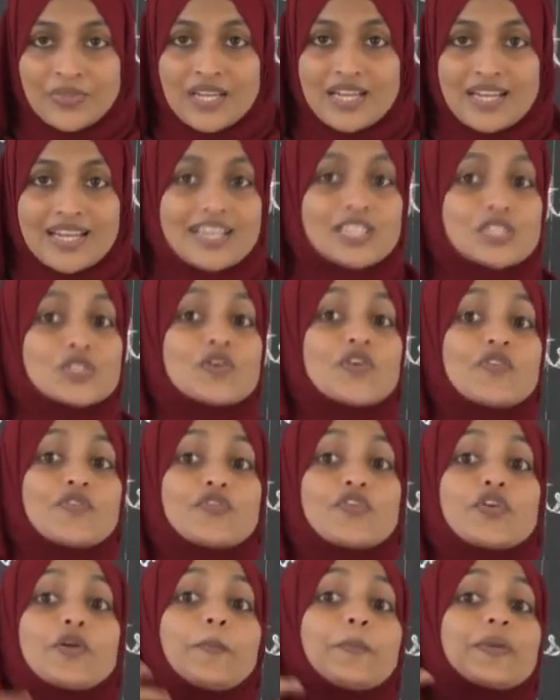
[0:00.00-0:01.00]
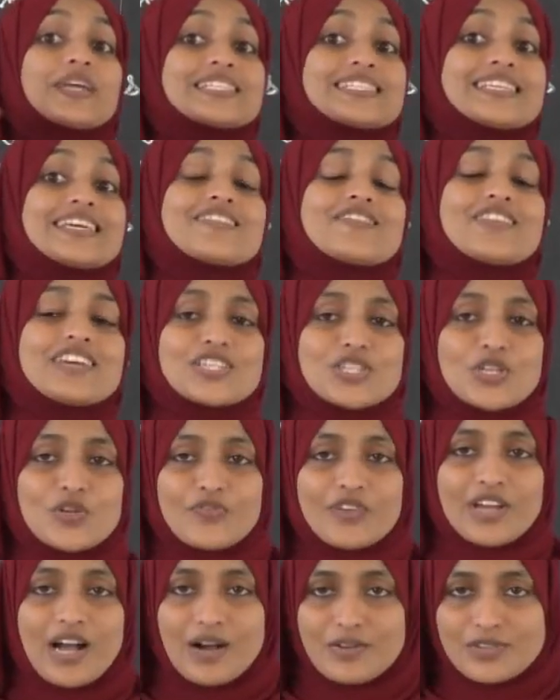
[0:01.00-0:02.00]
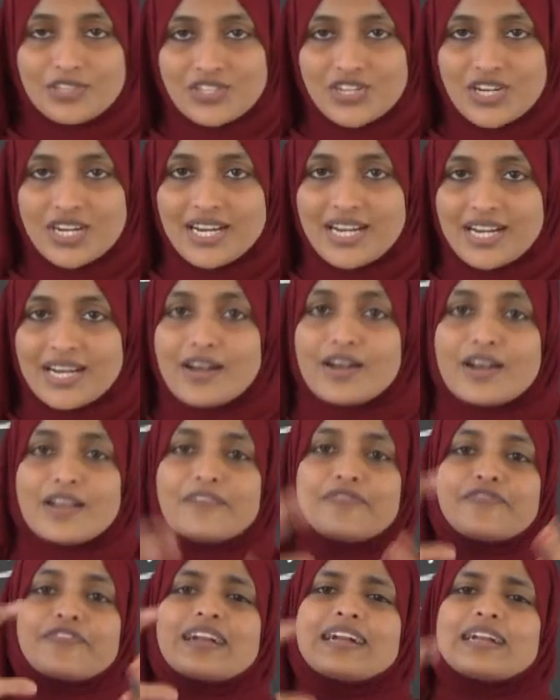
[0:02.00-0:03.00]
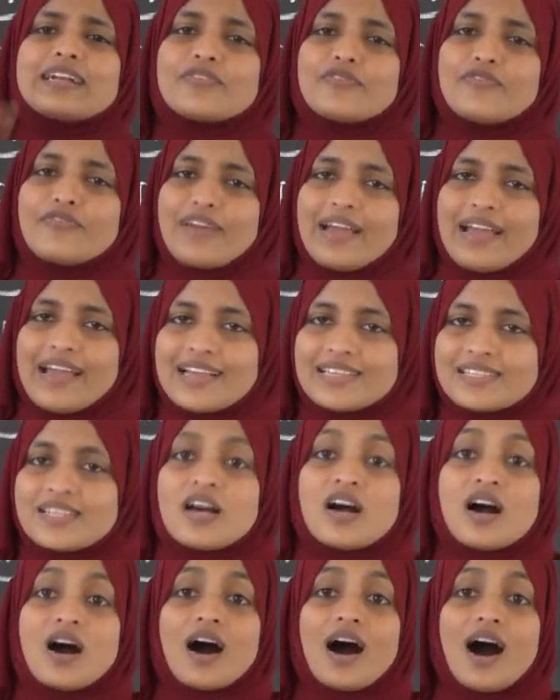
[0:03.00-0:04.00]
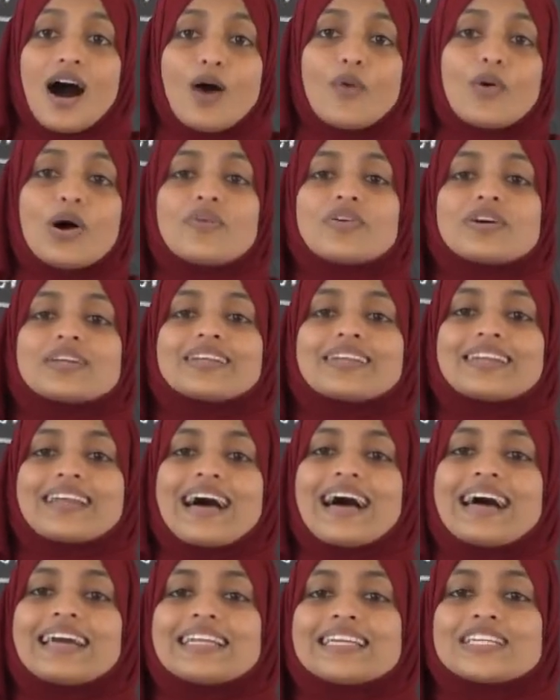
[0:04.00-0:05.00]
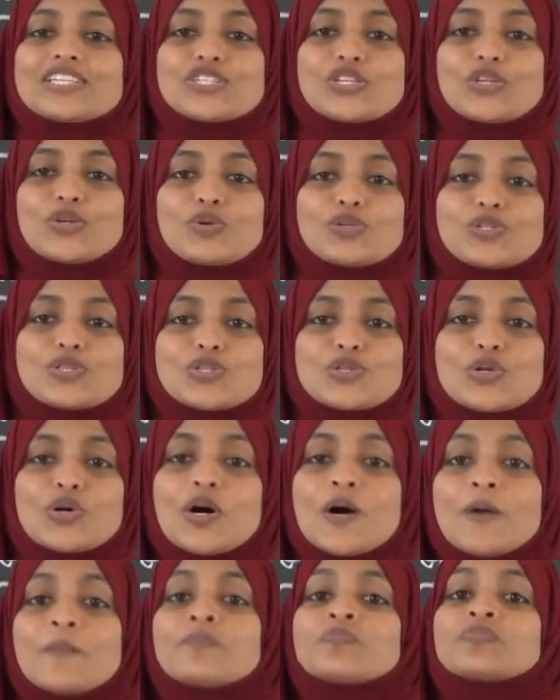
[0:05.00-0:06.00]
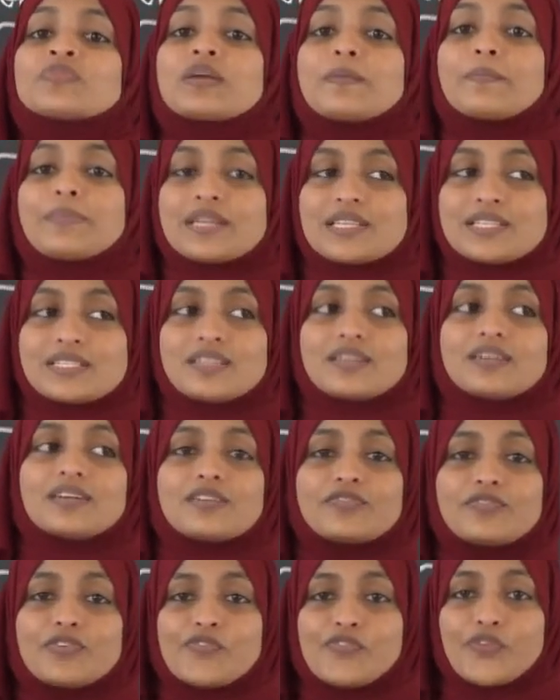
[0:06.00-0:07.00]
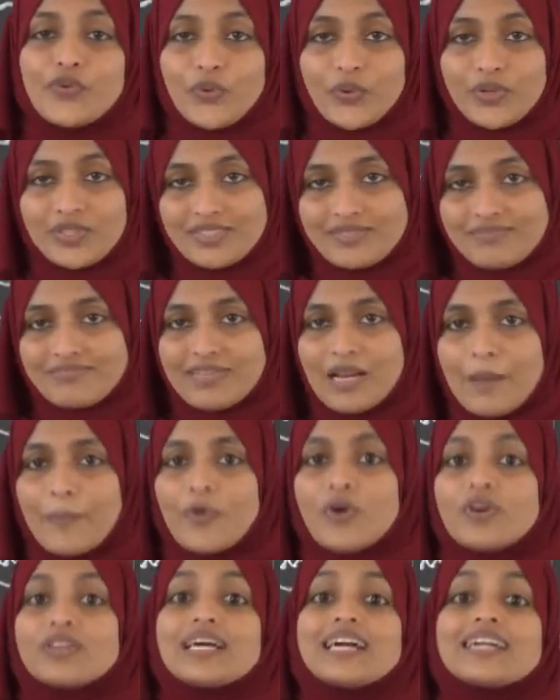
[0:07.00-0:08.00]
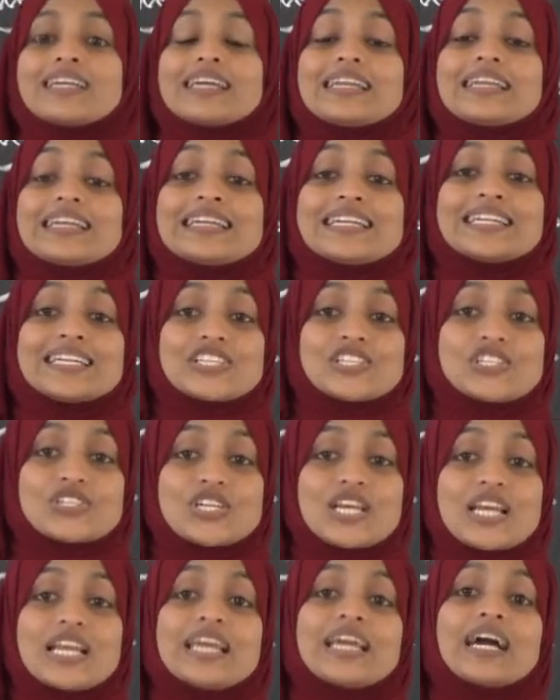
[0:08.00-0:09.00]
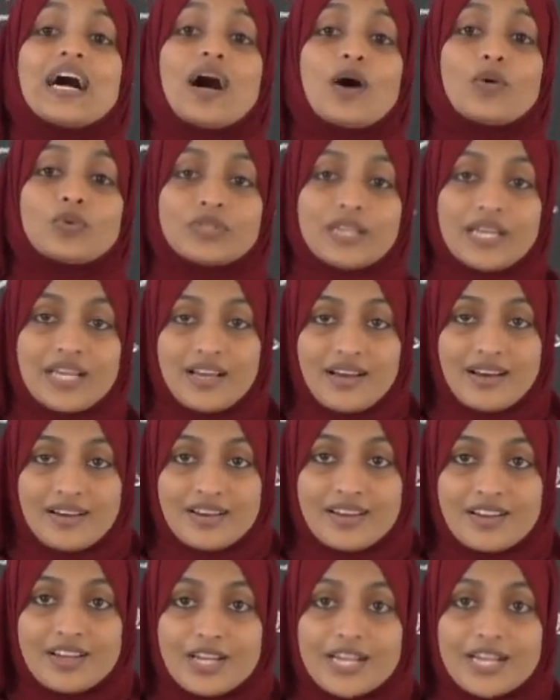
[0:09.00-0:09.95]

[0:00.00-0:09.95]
Next, food preservation we have studied in different ways, how our grannies used to preserve food. Upon that, in industrially how they are.